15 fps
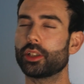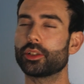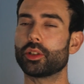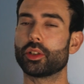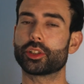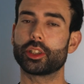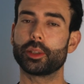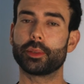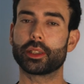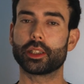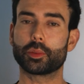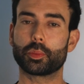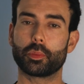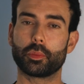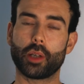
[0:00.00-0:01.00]
chose not to
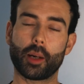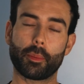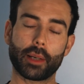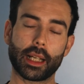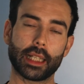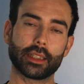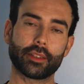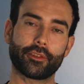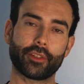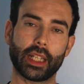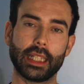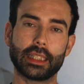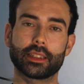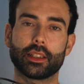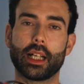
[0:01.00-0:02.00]
because our plan for
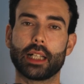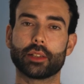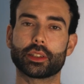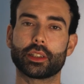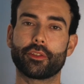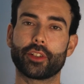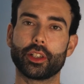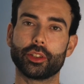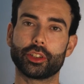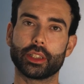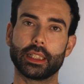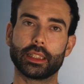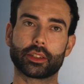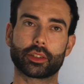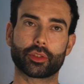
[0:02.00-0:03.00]
heating our house in the
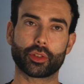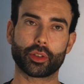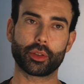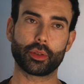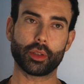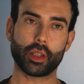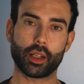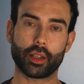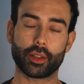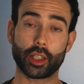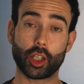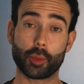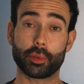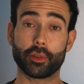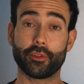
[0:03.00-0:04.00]
future is through
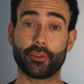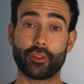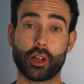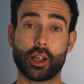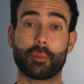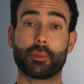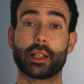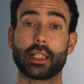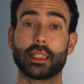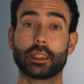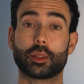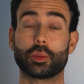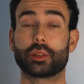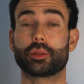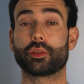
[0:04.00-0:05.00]
the open
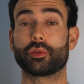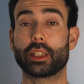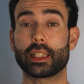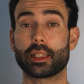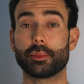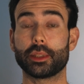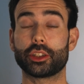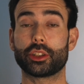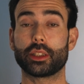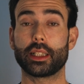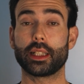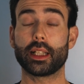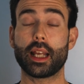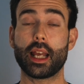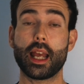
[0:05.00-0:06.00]
fireplace, which we're
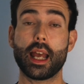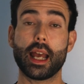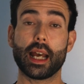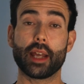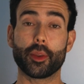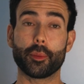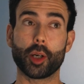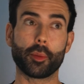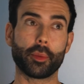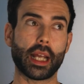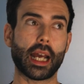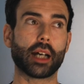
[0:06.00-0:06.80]
recommissioning at the moment.